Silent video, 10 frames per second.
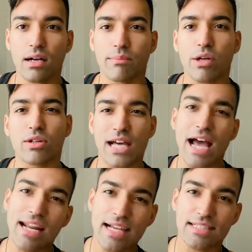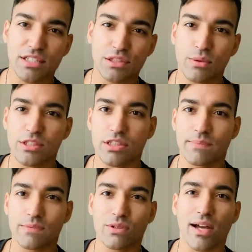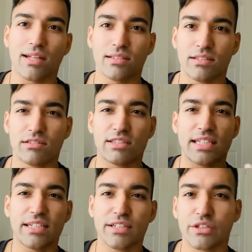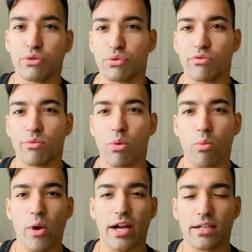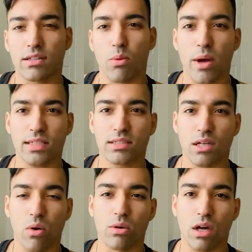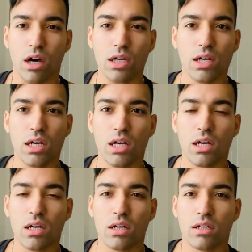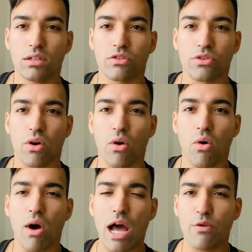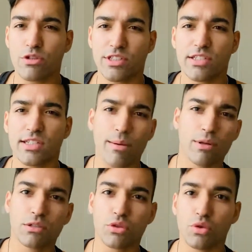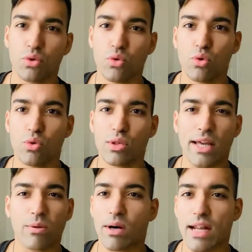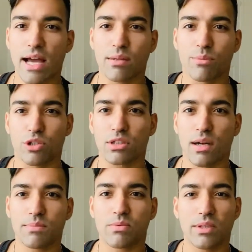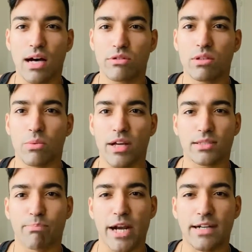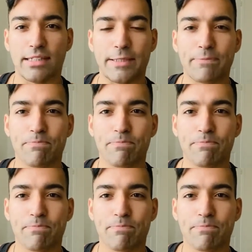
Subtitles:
because I had access to a gym, so I really didn't wear the vest a whole lot. So I was just able to do like one-hand push-ups without the vest, barely.